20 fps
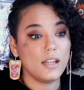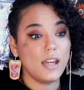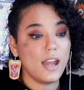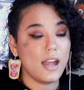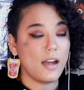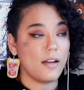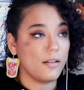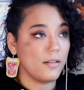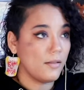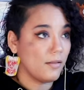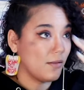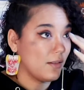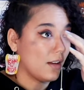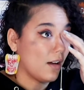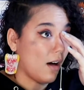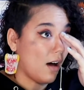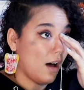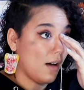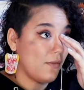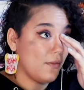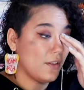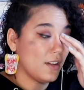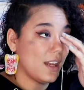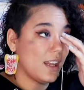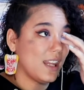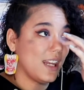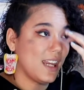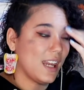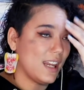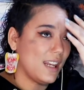Yeah, the awful yeah.
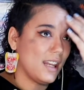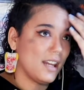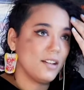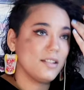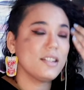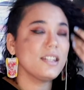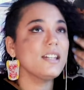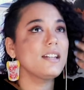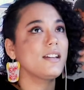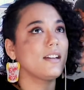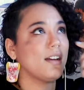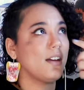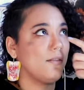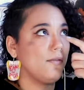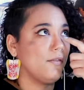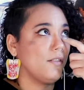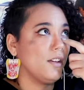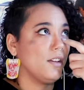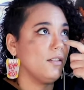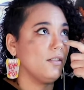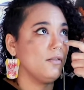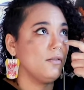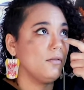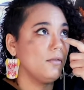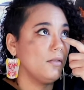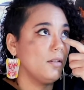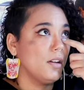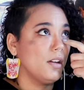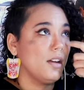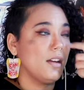like and there's like a
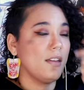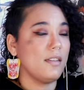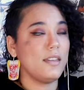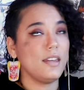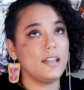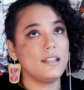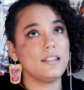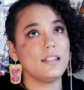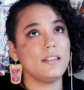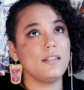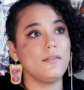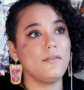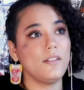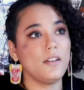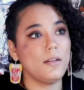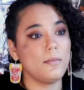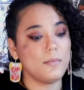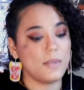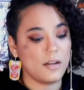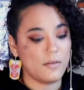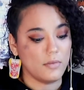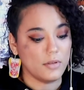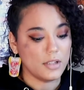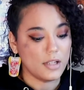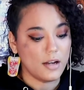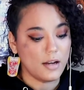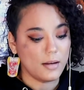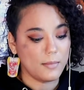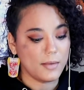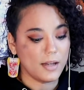few things in the film that we'll
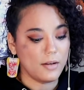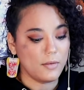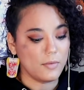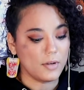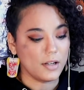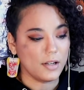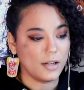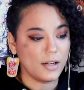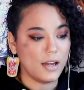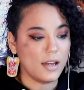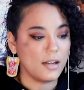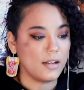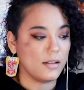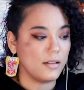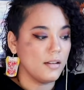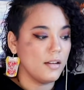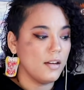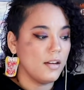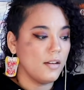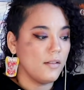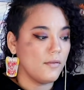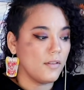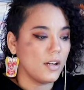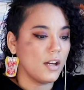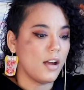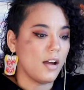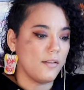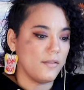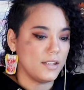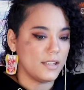talk about where it kind of very
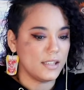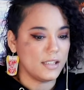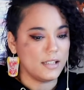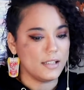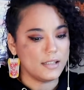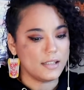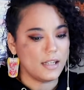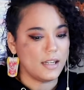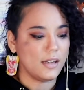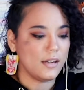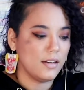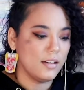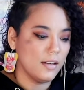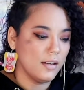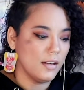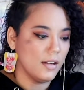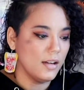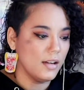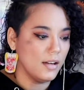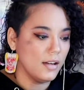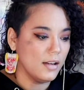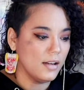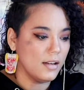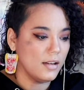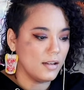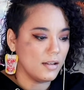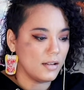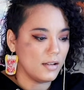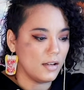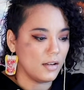obviously is like
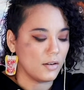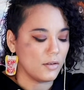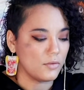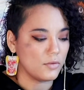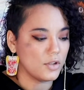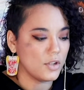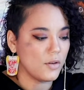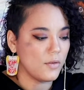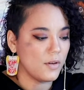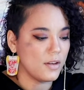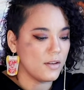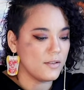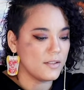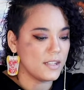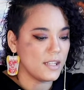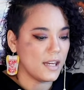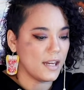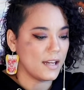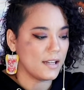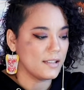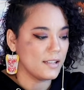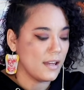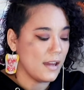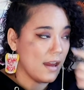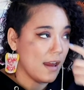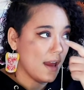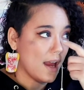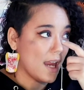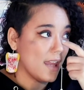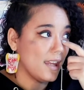you know showing those things.
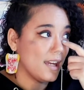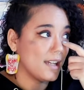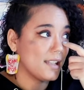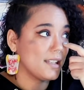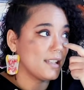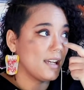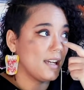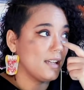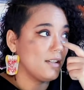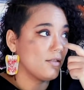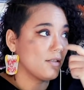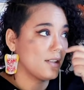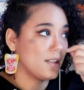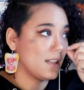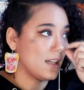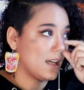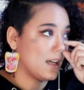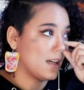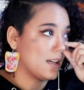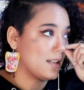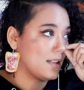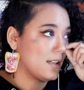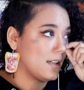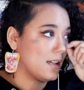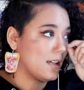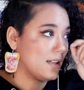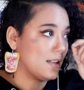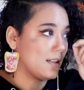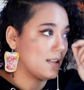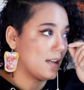I think it's interesting because it
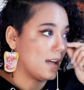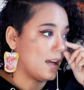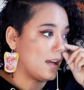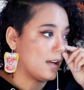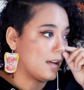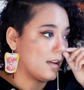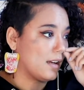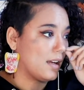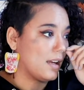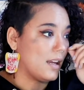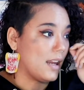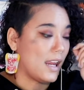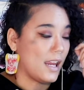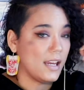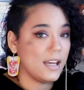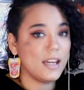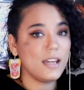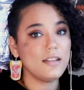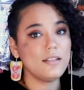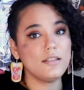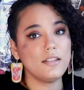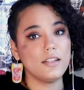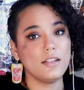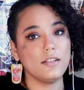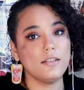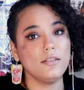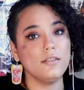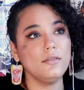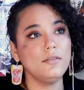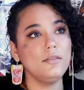is like Canadian
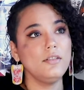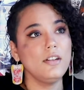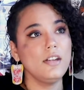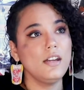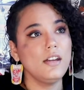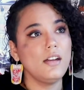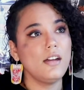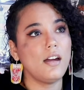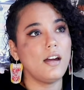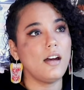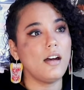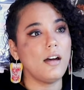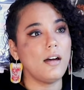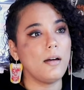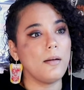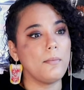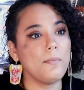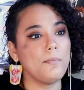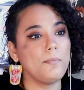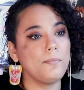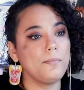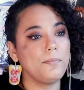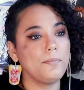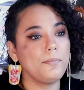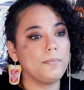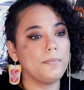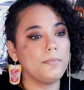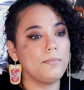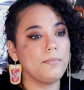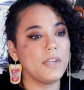too, um,
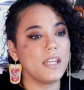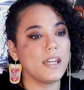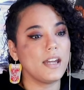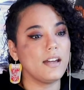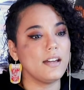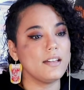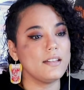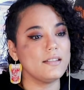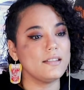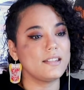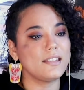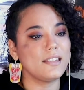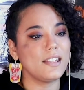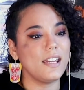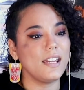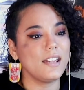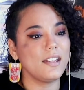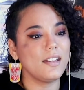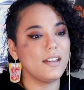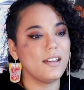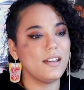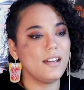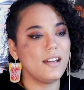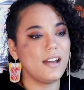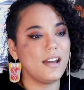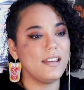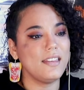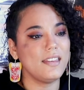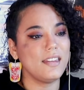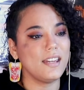because like
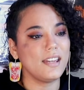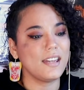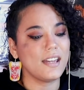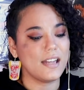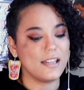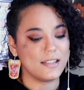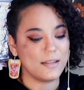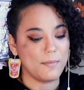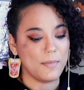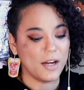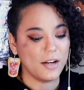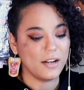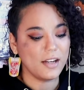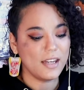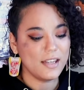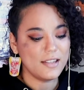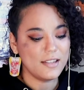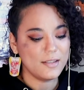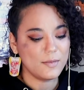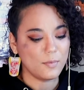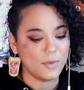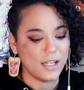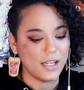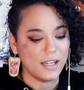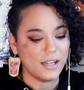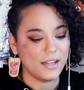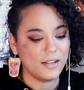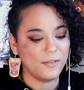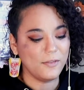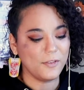I think as Americans
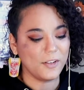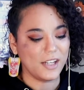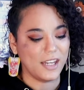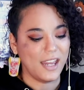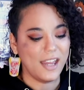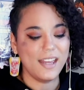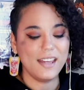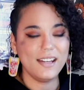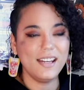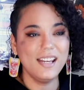we forget